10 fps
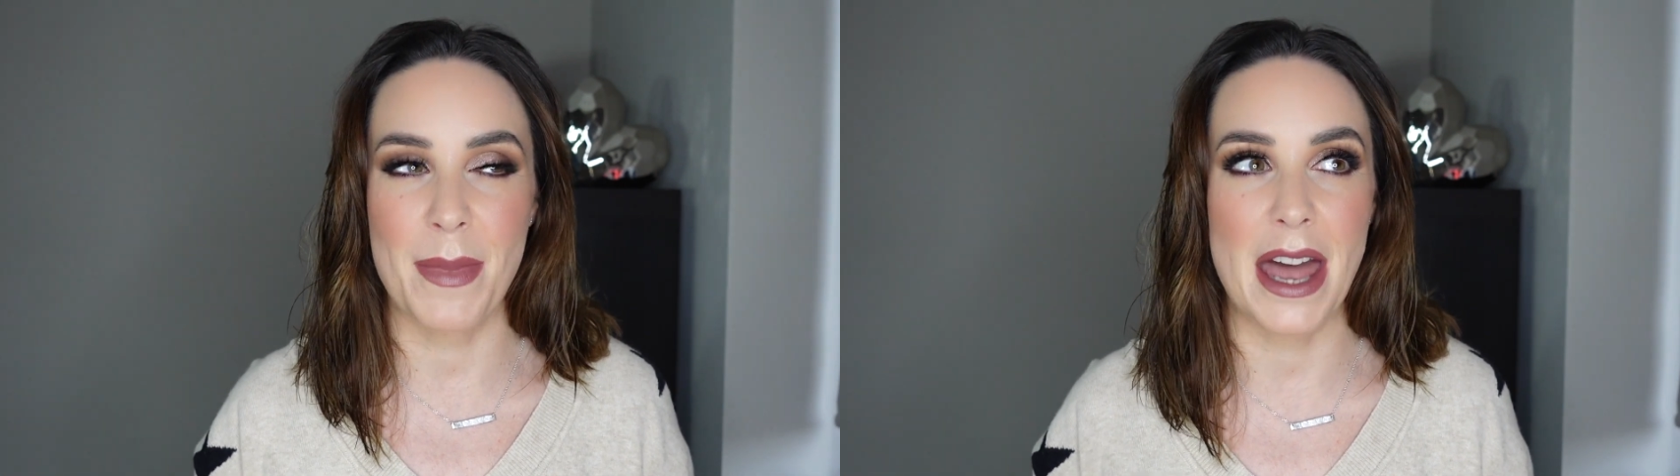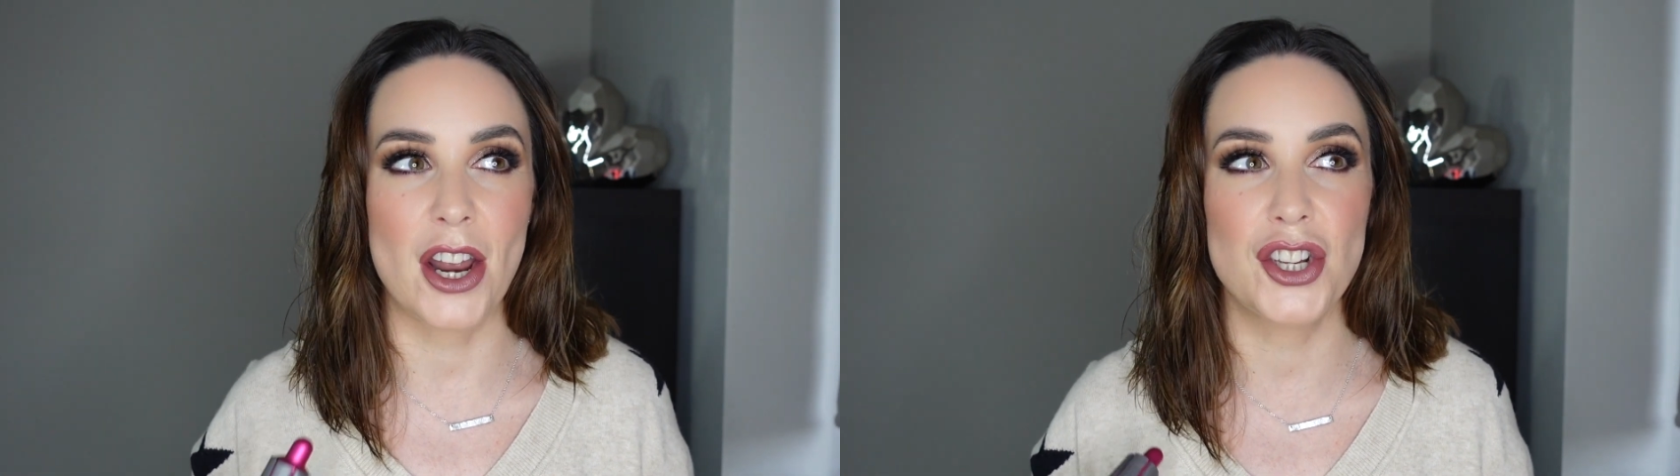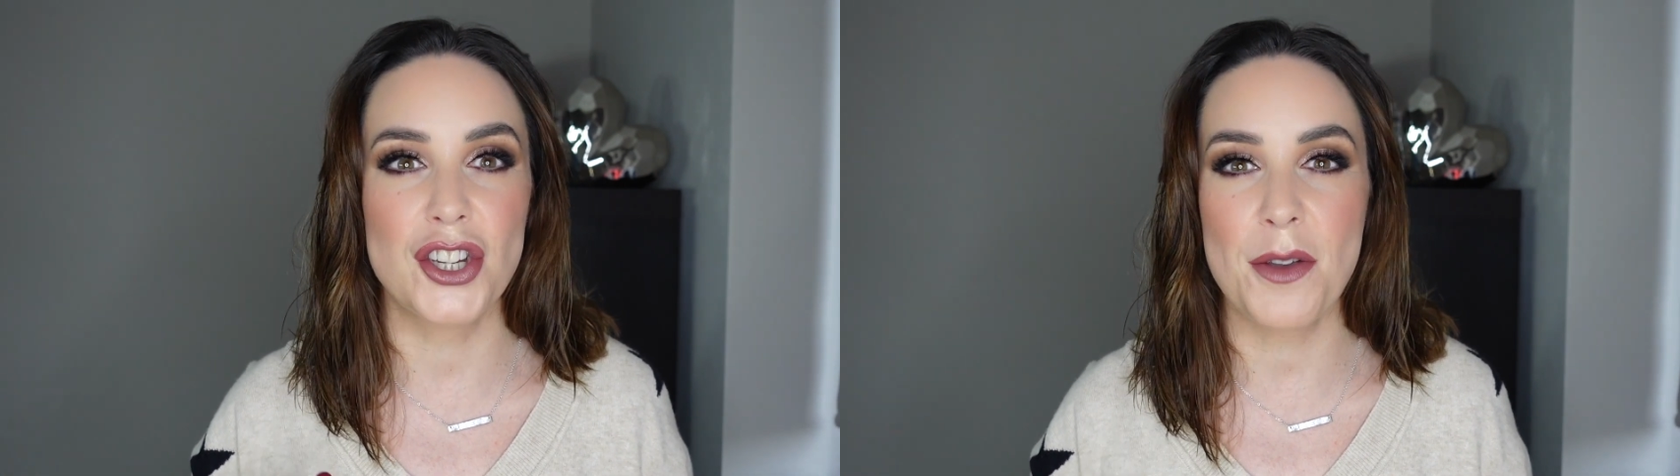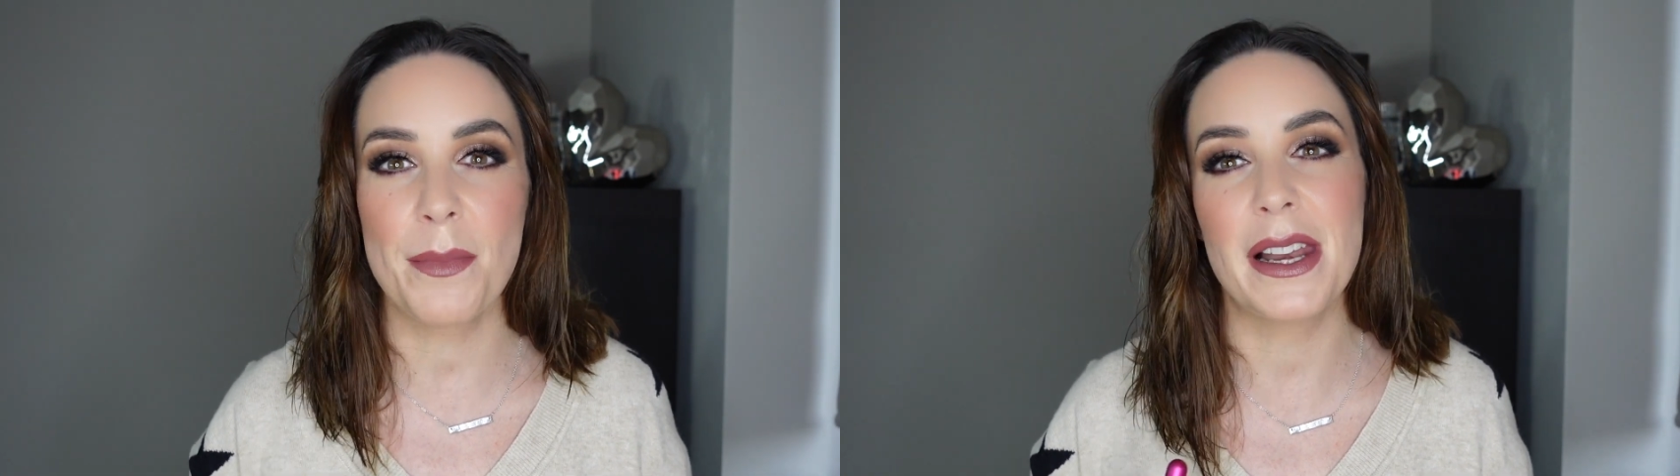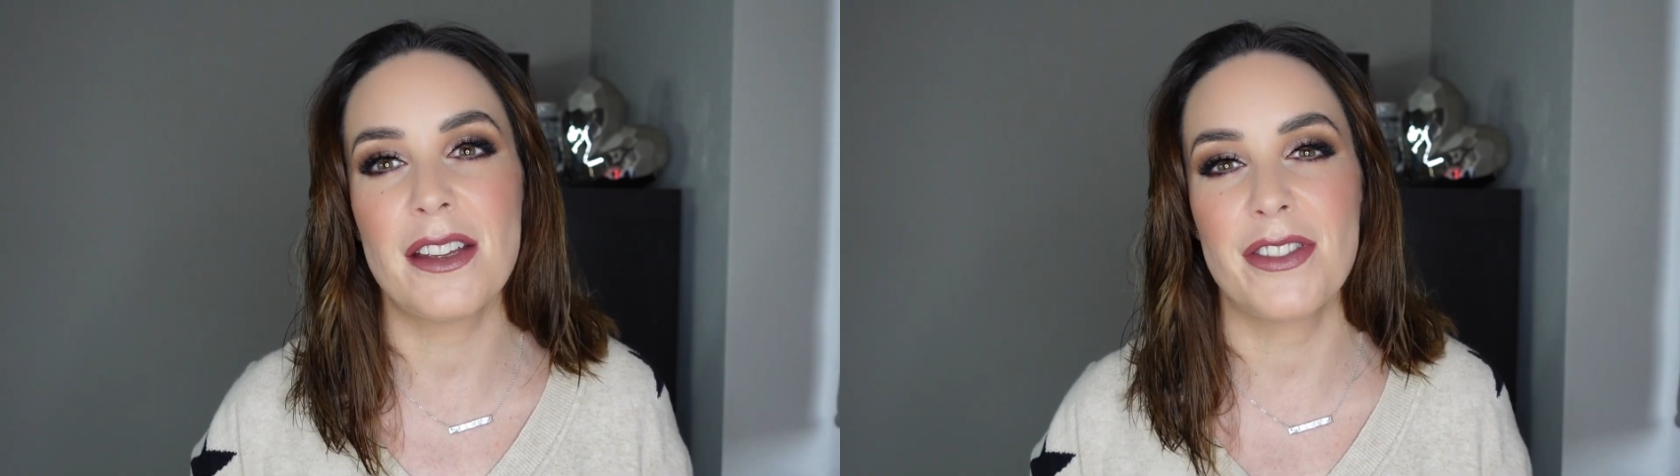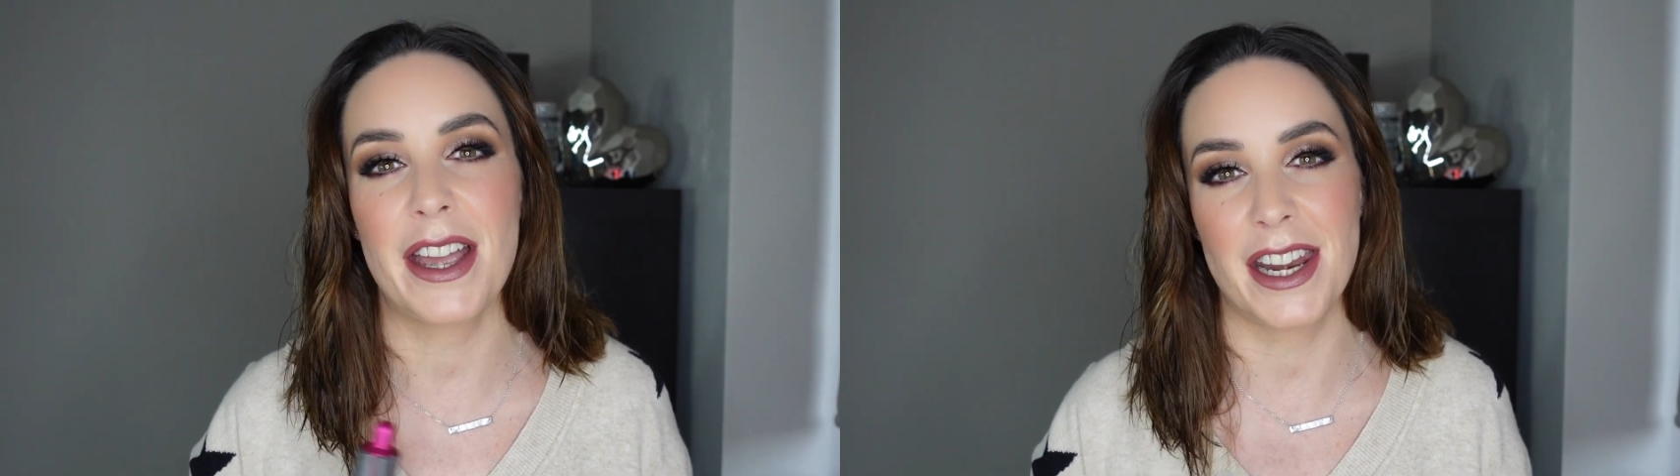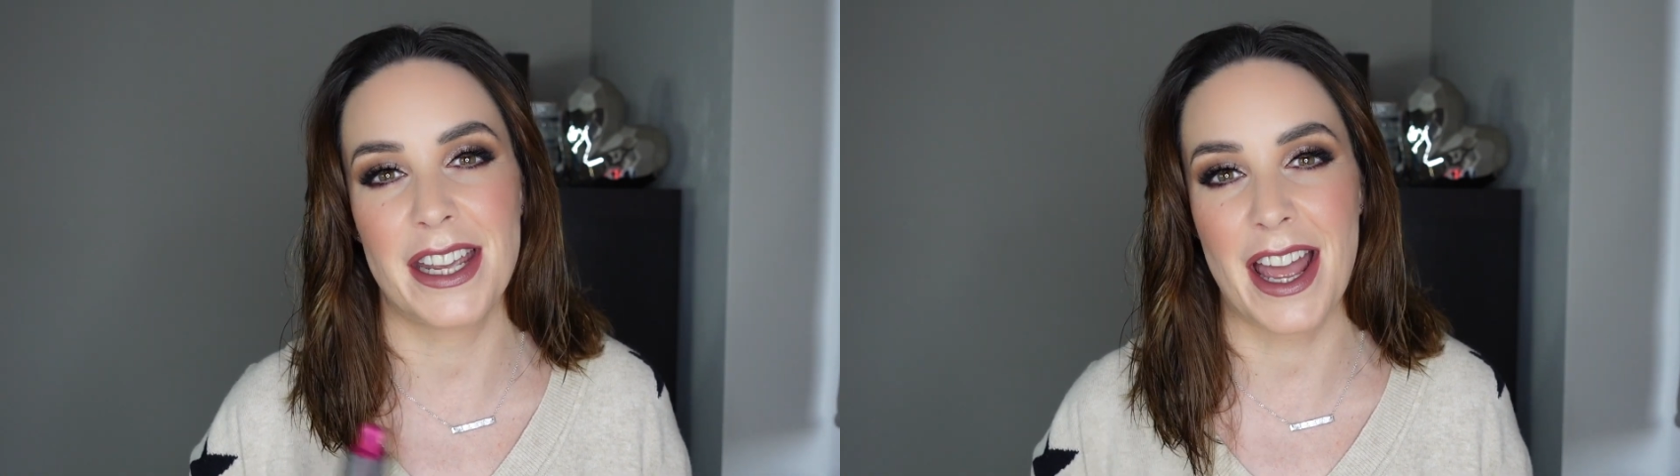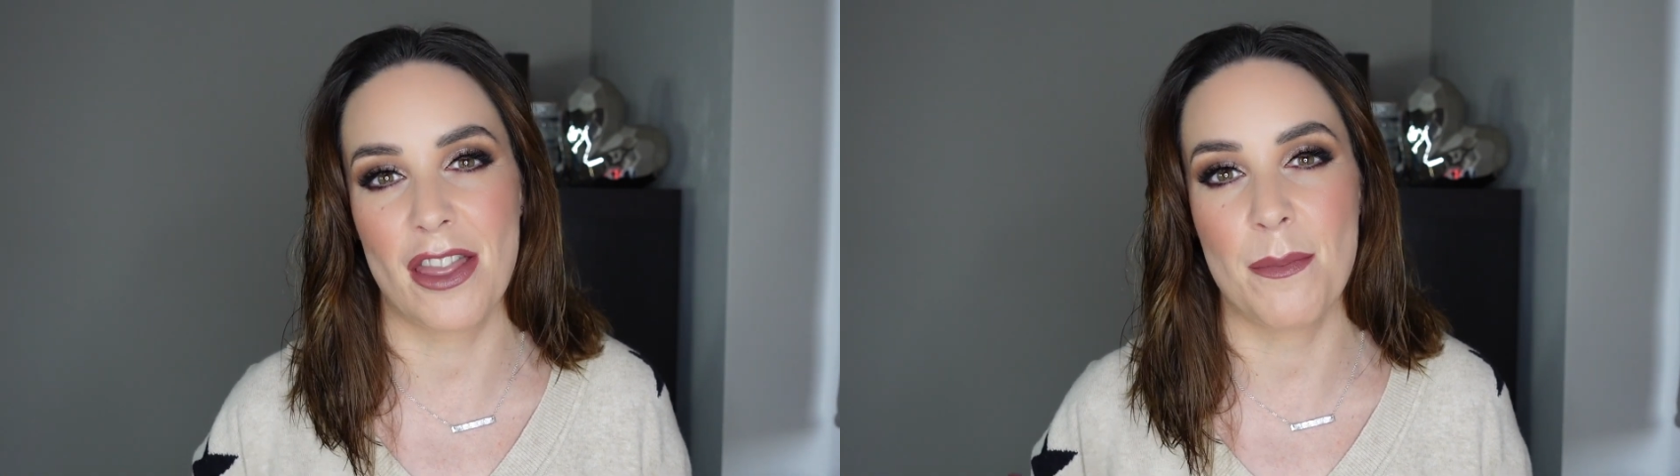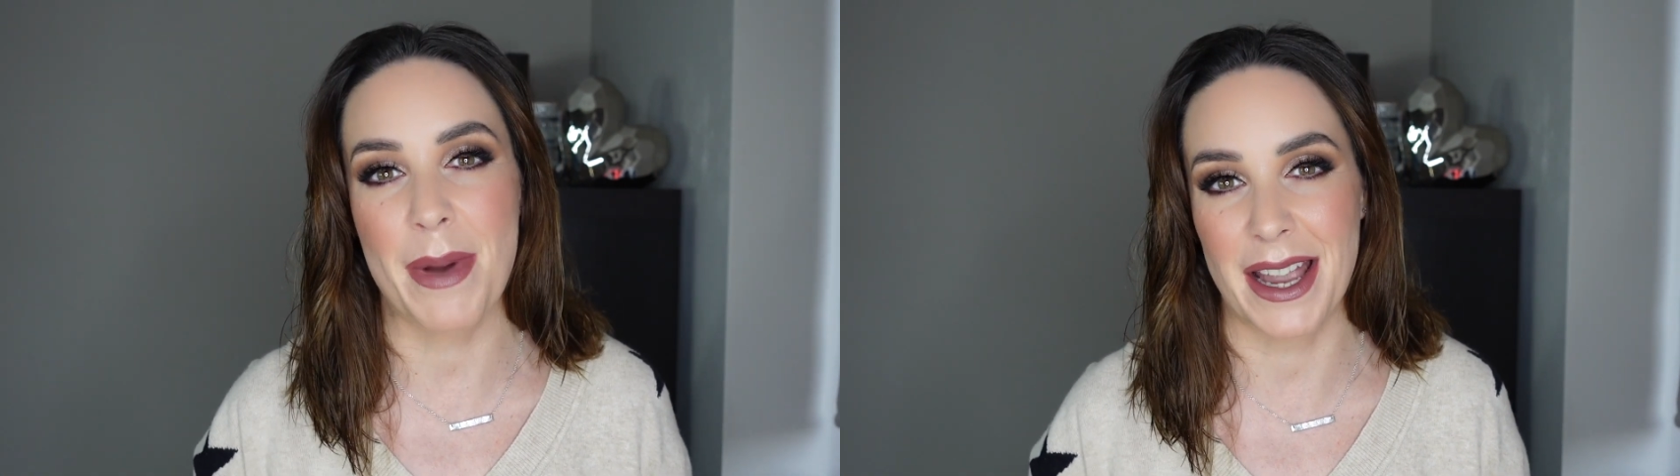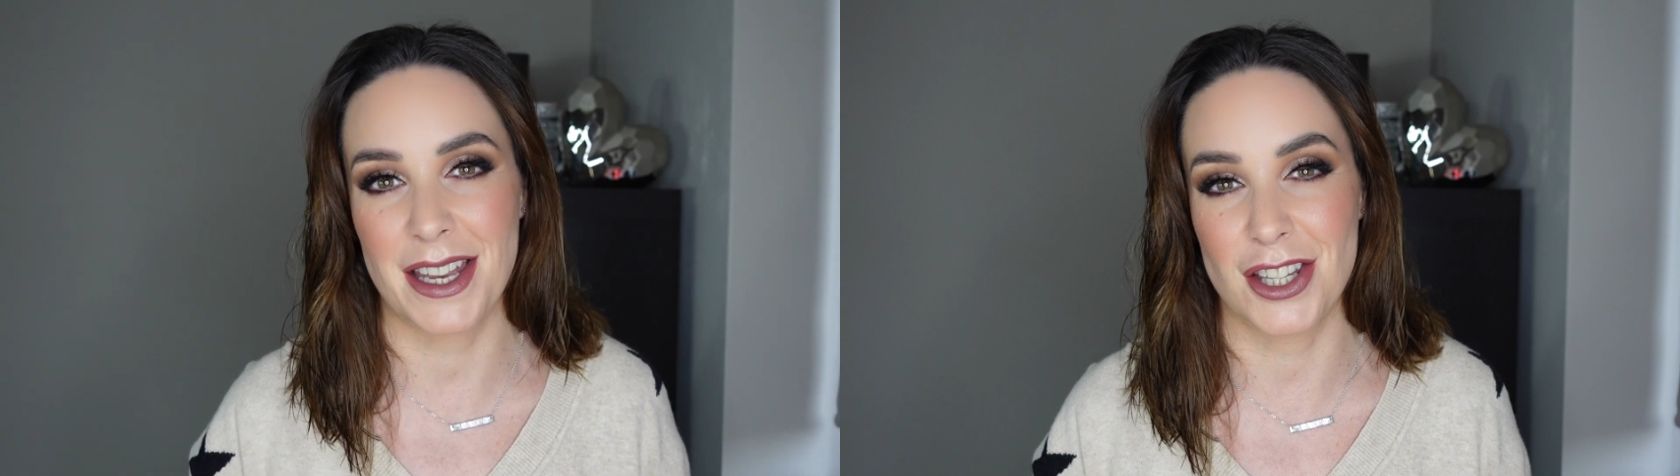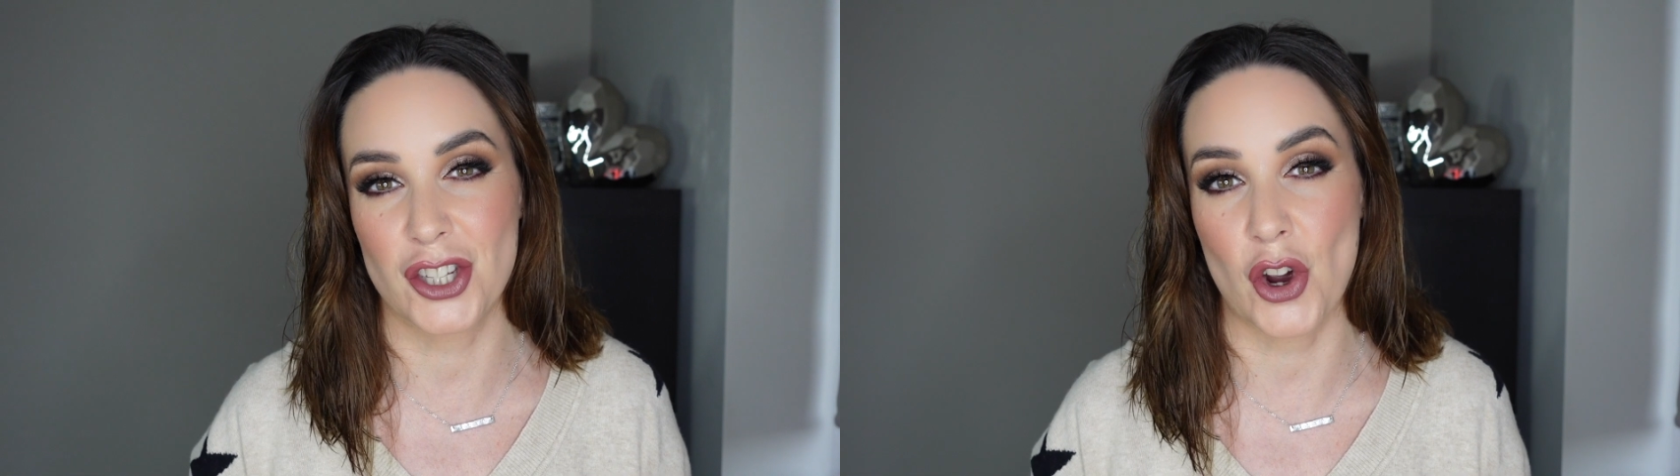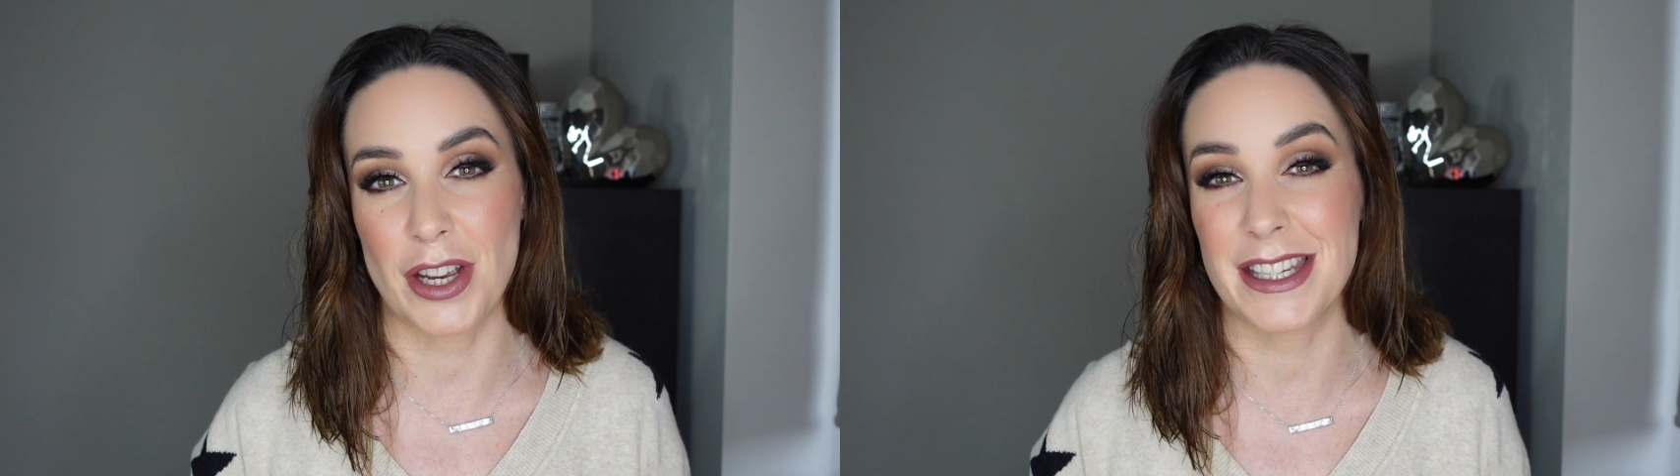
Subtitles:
and I don't believe they're going to get them back in stock